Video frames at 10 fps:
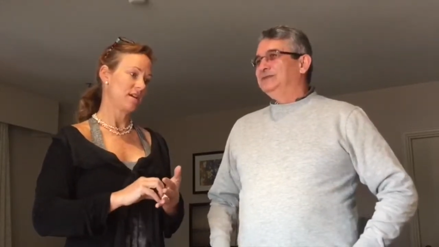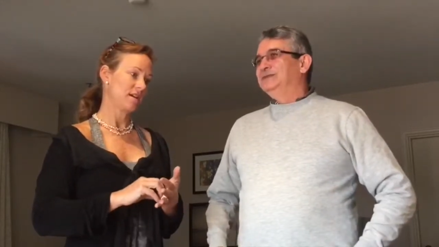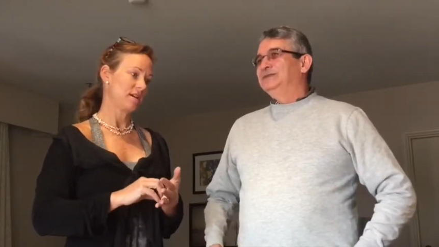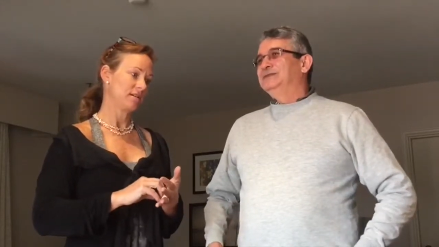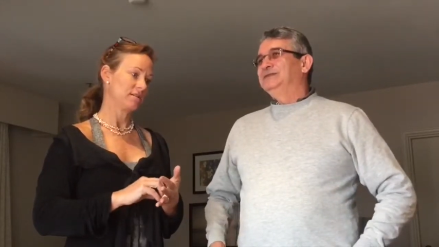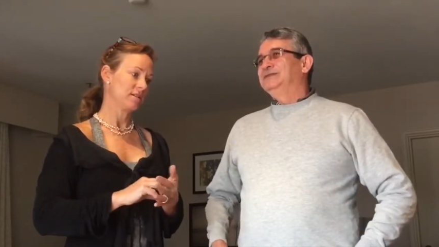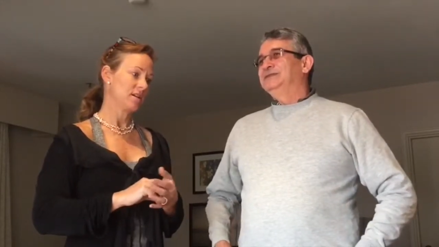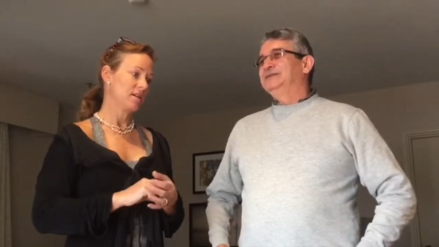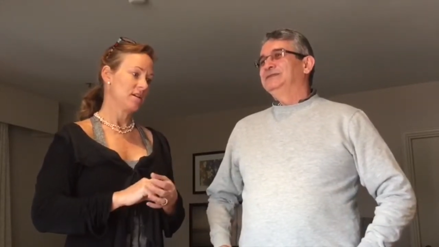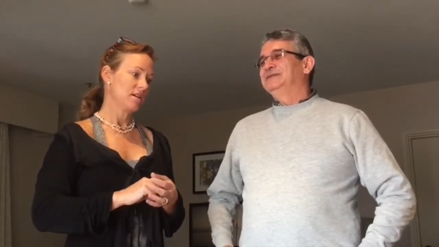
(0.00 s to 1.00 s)
Speaker 1: And
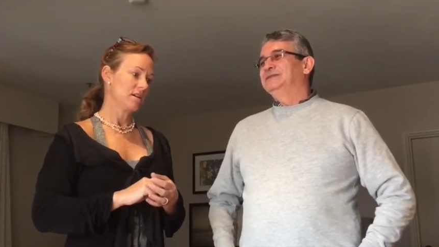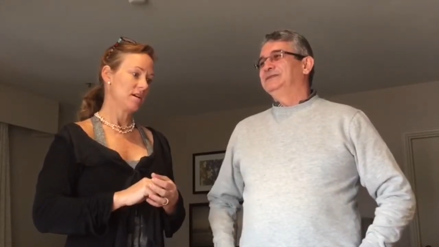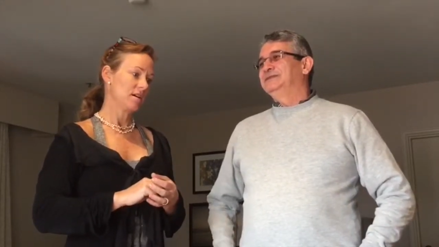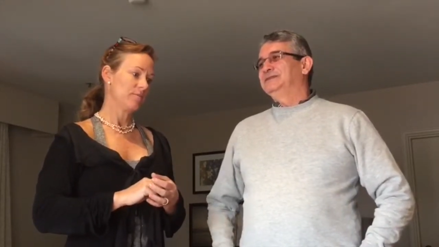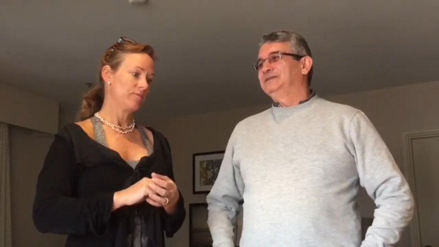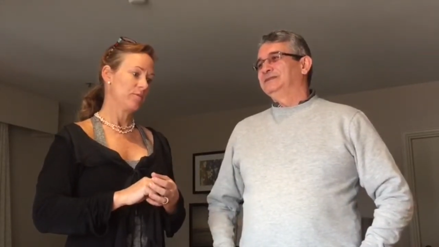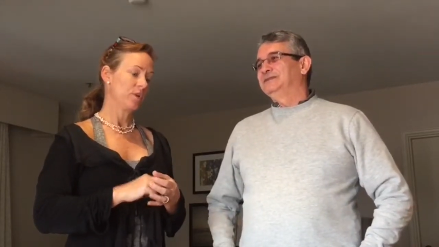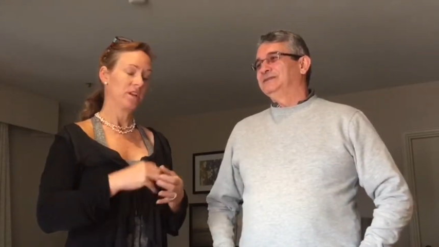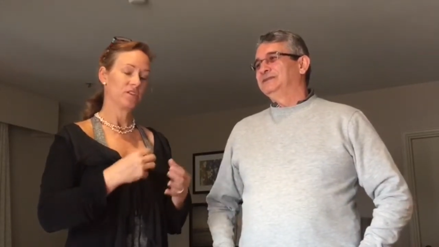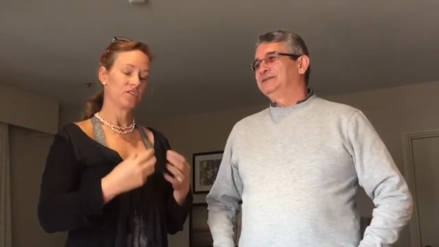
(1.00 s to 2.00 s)

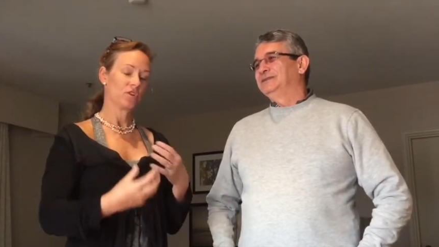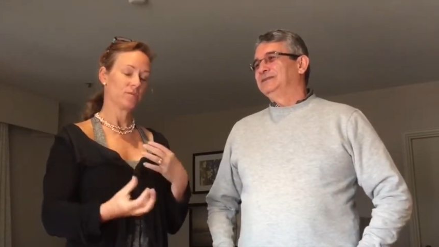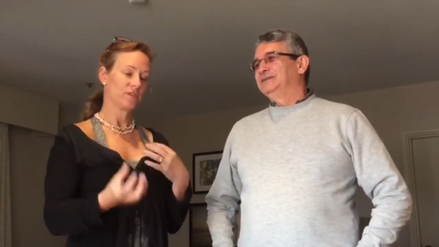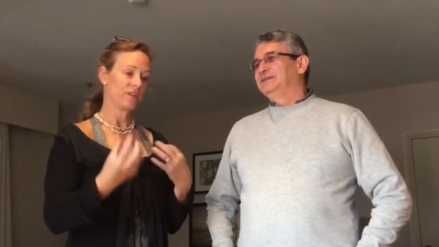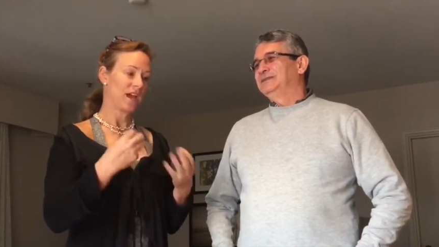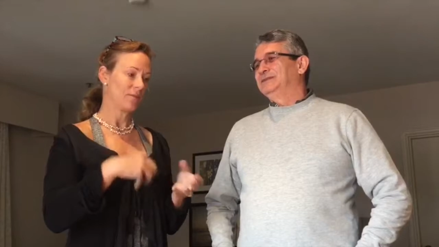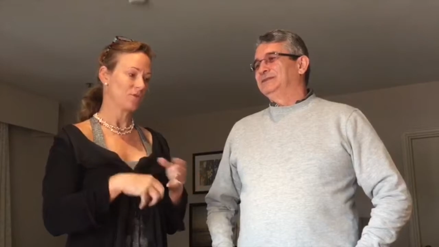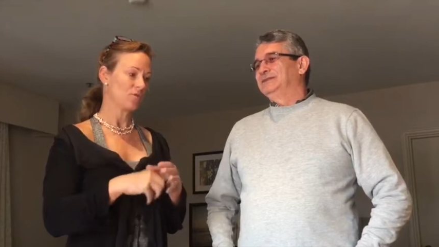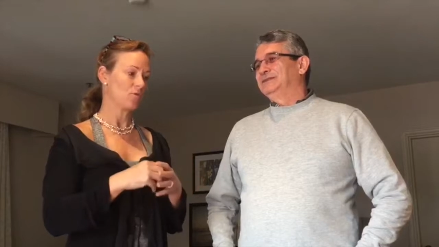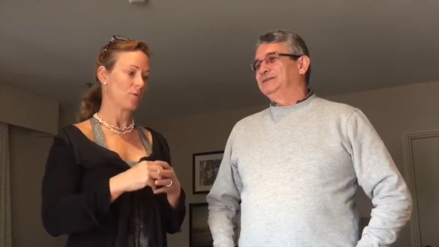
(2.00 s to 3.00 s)
in terms of
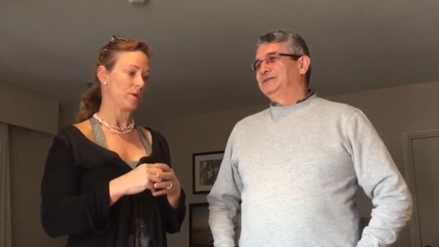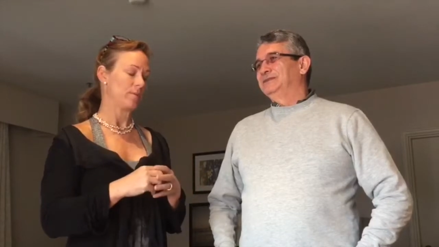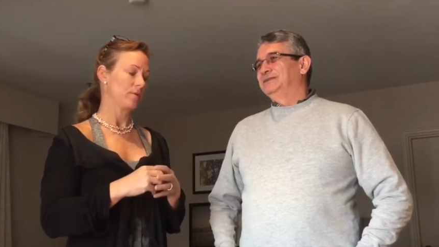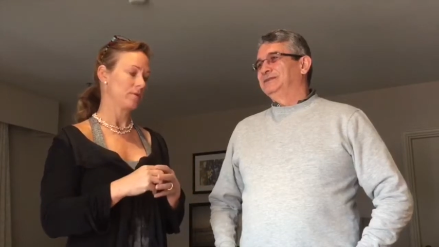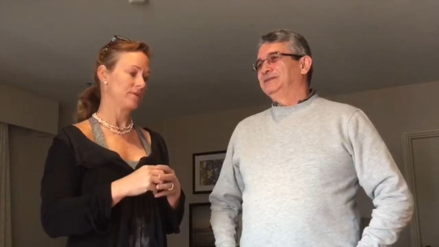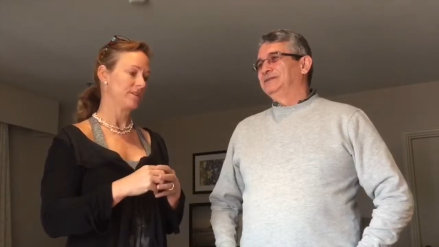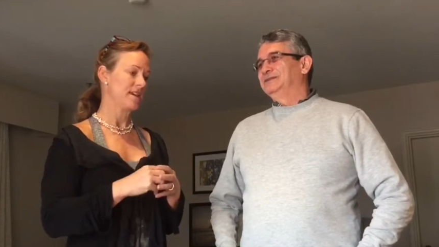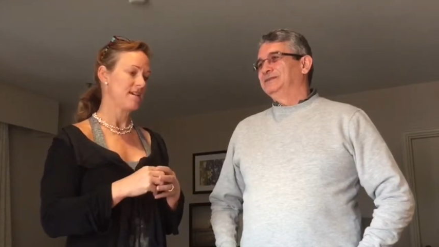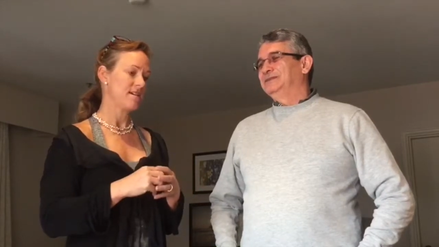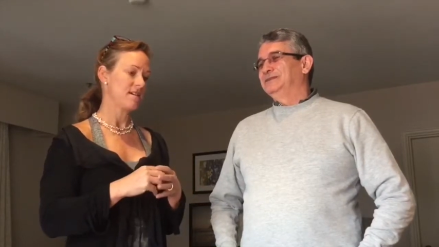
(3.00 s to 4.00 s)
capturing what people are
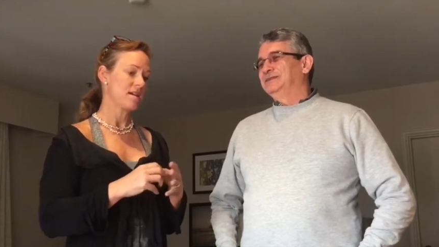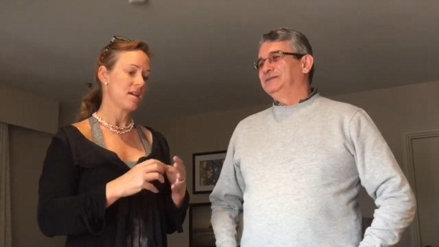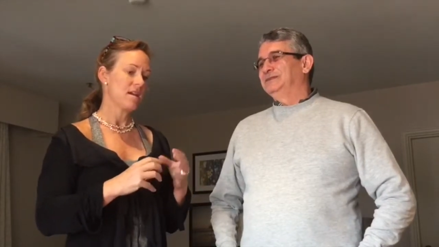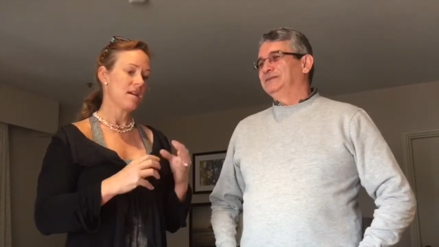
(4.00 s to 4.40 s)
saying,